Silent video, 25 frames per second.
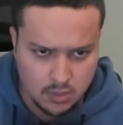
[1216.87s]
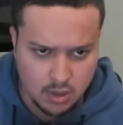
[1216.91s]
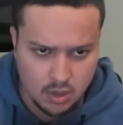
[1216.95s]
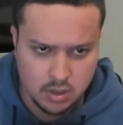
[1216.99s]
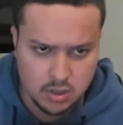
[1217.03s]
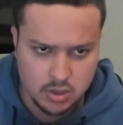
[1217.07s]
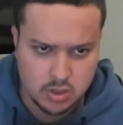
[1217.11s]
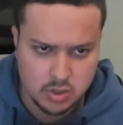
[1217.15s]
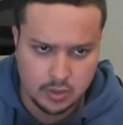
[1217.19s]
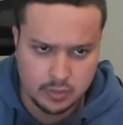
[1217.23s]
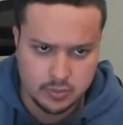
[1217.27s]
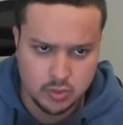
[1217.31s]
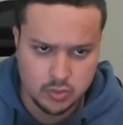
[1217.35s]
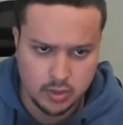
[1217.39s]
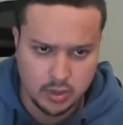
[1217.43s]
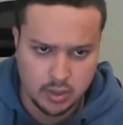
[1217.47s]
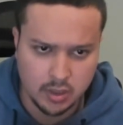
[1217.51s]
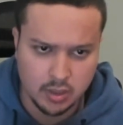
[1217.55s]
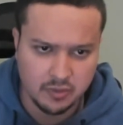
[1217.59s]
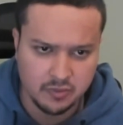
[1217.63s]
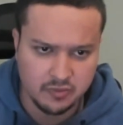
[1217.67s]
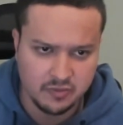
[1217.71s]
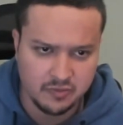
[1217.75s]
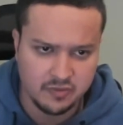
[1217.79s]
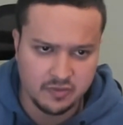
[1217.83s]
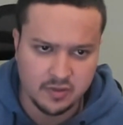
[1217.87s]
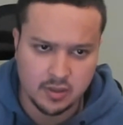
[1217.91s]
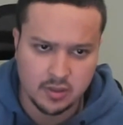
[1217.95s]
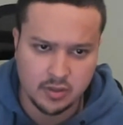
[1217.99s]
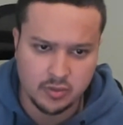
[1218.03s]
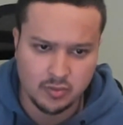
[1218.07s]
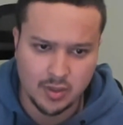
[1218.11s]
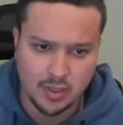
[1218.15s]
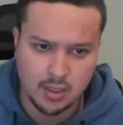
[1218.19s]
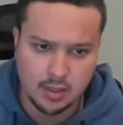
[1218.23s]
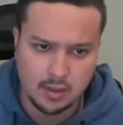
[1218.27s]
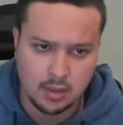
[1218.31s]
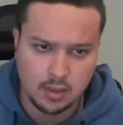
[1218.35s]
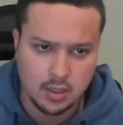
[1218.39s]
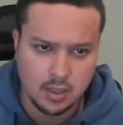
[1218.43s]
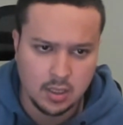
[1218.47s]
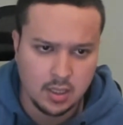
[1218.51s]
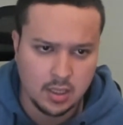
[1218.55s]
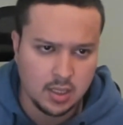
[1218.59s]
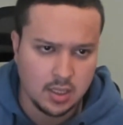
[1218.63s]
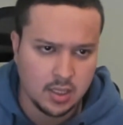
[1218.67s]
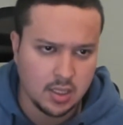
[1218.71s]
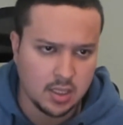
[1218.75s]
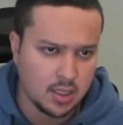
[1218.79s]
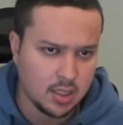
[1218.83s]
So I'm doing very well.
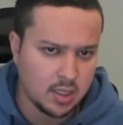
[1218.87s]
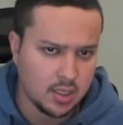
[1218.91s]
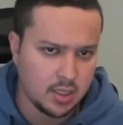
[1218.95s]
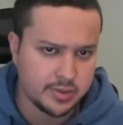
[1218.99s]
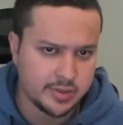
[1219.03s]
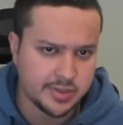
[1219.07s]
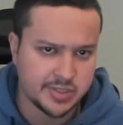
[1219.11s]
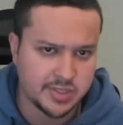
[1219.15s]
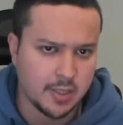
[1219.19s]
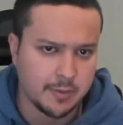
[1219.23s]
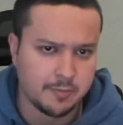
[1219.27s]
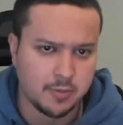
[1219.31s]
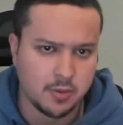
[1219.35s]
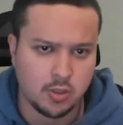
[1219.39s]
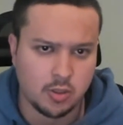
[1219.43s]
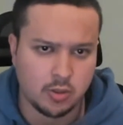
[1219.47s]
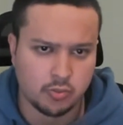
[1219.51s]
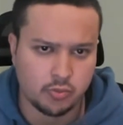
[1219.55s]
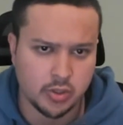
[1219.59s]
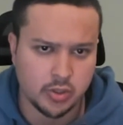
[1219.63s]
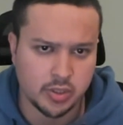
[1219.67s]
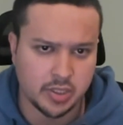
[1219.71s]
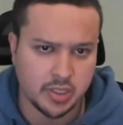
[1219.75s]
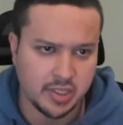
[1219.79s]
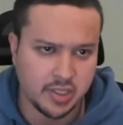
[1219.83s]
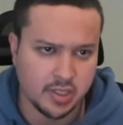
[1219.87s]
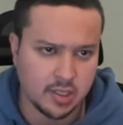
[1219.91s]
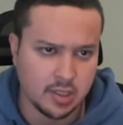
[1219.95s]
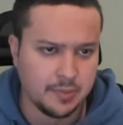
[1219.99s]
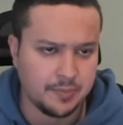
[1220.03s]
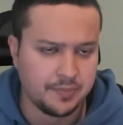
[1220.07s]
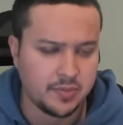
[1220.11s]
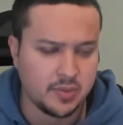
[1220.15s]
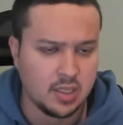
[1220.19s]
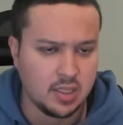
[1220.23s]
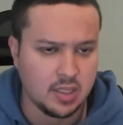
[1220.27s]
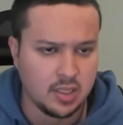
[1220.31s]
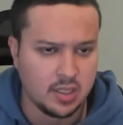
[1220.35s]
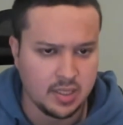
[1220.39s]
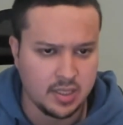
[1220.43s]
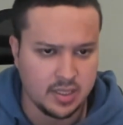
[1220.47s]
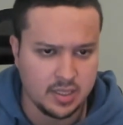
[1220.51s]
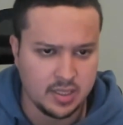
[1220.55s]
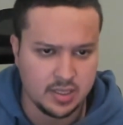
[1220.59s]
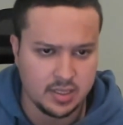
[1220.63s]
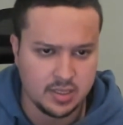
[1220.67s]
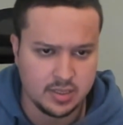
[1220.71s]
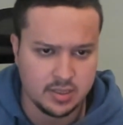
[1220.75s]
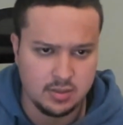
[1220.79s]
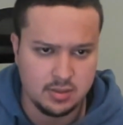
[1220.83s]
Just up a whole rook here.
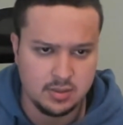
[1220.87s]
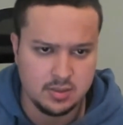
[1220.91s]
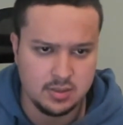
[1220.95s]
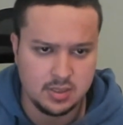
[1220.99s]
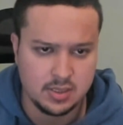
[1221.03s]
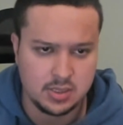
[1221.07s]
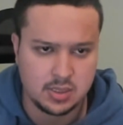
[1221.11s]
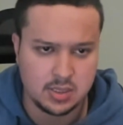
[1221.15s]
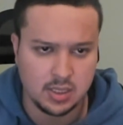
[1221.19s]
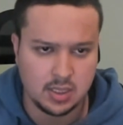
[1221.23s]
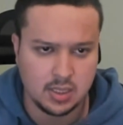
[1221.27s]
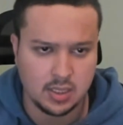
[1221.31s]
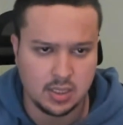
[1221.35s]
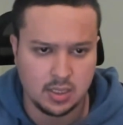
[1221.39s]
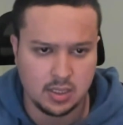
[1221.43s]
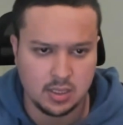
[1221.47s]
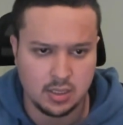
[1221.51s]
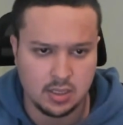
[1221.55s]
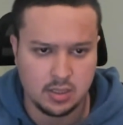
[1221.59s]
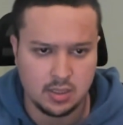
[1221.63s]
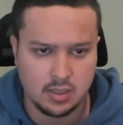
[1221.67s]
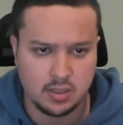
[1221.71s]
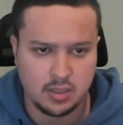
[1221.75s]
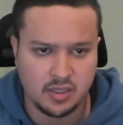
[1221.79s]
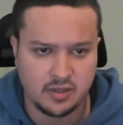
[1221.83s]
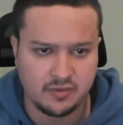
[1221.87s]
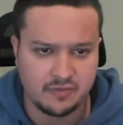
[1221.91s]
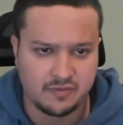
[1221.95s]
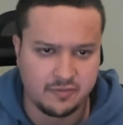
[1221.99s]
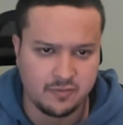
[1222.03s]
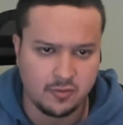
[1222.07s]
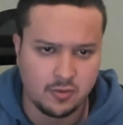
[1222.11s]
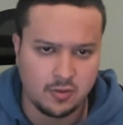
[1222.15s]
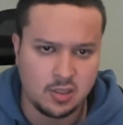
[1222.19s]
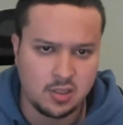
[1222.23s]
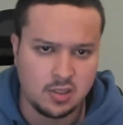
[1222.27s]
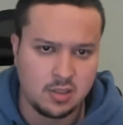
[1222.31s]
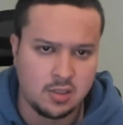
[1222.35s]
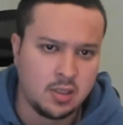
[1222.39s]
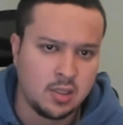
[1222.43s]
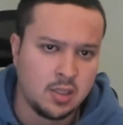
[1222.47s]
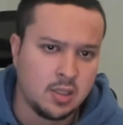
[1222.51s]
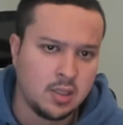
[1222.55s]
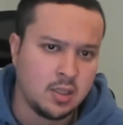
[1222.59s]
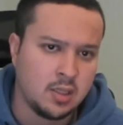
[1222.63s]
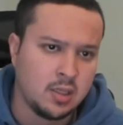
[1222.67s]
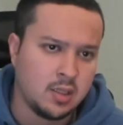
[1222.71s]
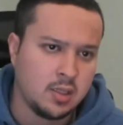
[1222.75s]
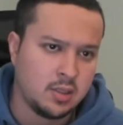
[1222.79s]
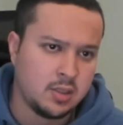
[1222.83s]
And f4,
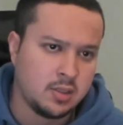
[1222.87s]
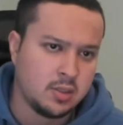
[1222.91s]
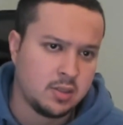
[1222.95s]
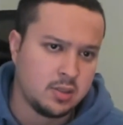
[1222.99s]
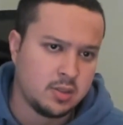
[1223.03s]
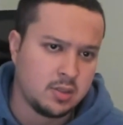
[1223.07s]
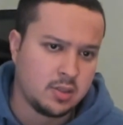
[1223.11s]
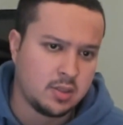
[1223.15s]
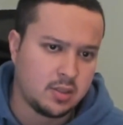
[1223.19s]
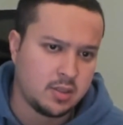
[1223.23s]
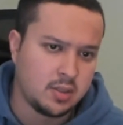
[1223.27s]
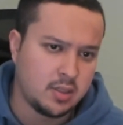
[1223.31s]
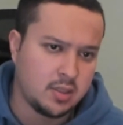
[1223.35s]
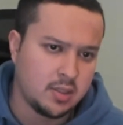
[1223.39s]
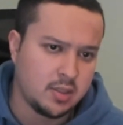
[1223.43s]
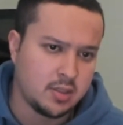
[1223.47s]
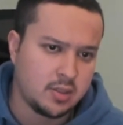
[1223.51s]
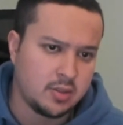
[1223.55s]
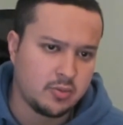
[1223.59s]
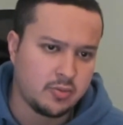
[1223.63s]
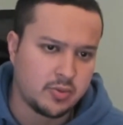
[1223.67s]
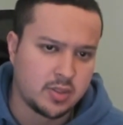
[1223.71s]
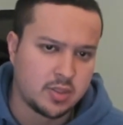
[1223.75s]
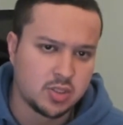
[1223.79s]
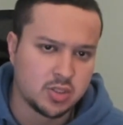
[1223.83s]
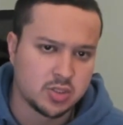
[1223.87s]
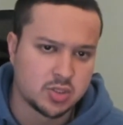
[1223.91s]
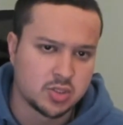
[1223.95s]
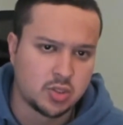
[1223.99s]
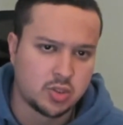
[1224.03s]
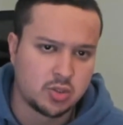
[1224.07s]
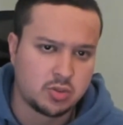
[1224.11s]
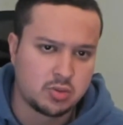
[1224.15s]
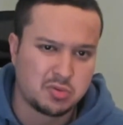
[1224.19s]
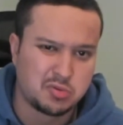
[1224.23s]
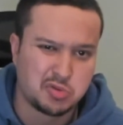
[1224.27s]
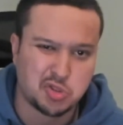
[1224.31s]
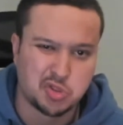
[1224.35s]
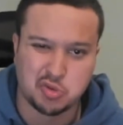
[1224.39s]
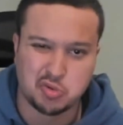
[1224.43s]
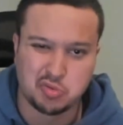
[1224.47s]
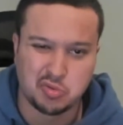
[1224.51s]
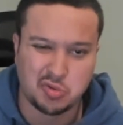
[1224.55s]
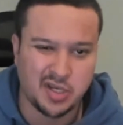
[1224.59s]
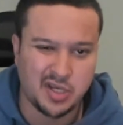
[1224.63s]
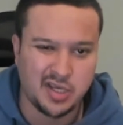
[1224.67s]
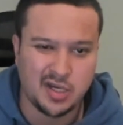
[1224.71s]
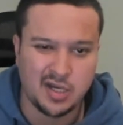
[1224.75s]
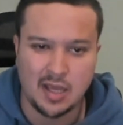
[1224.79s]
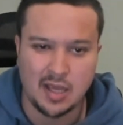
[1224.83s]
and we can just
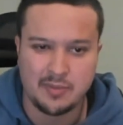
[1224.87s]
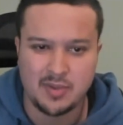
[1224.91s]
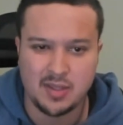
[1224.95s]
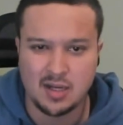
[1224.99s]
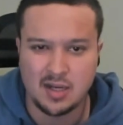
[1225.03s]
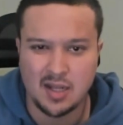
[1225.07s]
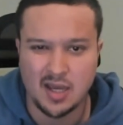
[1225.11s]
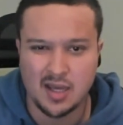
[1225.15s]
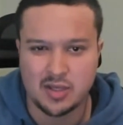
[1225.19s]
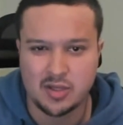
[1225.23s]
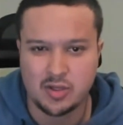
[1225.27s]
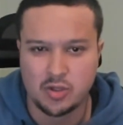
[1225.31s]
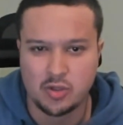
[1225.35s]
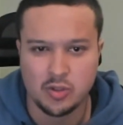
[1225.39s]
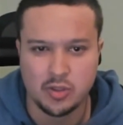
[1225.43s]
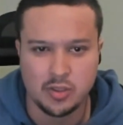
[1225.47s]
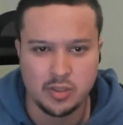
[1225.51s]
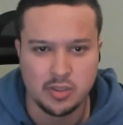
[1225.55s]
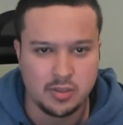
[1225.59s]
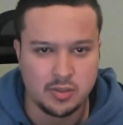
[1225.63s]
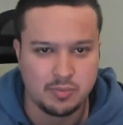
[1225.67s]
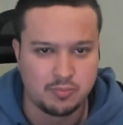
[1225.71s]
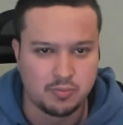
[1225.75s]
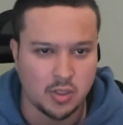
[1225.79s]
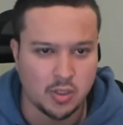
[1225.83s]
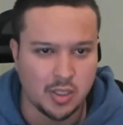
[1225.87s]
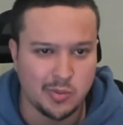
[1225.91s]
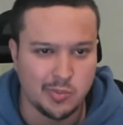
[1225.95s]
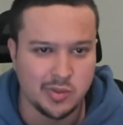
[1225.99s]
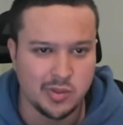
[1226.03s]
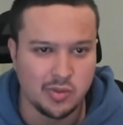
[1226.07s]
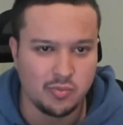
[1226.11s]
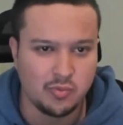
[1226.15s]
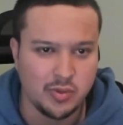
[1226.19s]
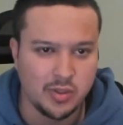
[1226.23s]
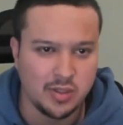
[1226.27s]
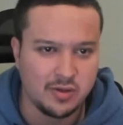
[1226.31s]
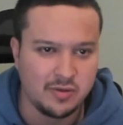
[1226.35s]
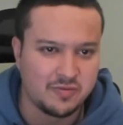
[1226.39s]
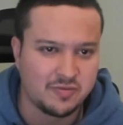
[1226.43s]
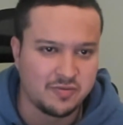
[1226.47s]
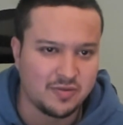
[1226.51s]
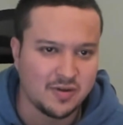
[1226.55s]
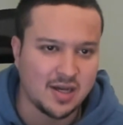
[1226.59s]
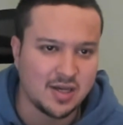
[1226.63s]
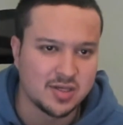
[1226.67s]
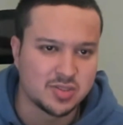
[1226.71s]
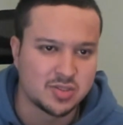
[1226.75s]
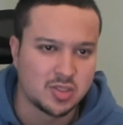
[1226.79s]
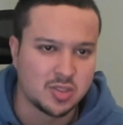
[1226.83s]
trade. I mean, I could probably win
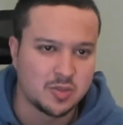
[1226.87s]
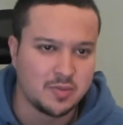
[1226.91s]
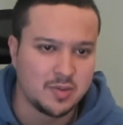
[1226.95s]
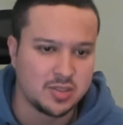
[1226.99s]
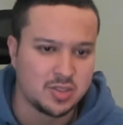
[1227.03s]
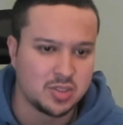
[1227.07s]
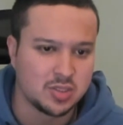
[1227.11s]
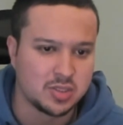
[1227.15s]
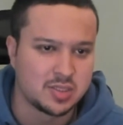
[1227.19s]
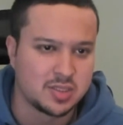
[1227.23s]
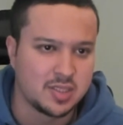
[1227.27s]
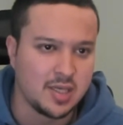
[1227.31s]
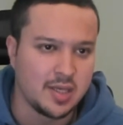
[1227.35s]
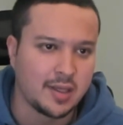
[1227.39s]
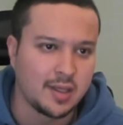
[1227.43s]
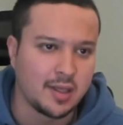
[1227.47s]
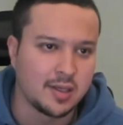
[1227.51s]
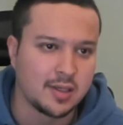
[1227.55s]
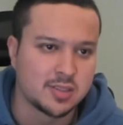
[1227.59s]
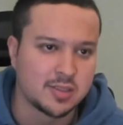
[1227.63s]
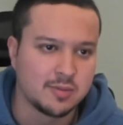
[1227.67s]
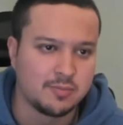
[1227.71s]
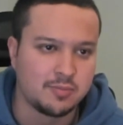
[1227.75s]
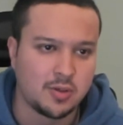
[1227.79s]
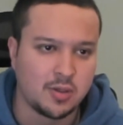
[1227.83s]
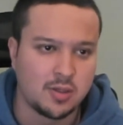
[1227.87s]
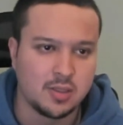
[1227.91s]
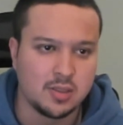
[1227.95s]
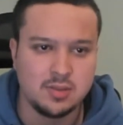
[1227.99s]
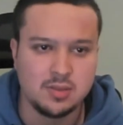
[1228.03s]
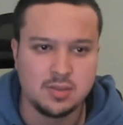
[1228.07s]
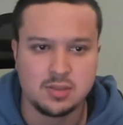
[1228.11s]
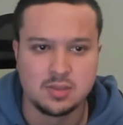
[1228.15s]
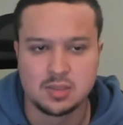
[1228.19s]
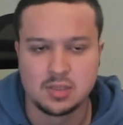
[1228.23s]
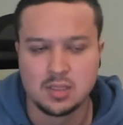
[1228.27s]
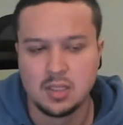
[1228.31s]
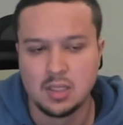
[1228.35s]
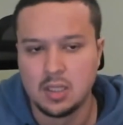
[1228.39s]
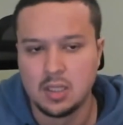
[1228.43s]
faster by just taking some pawns,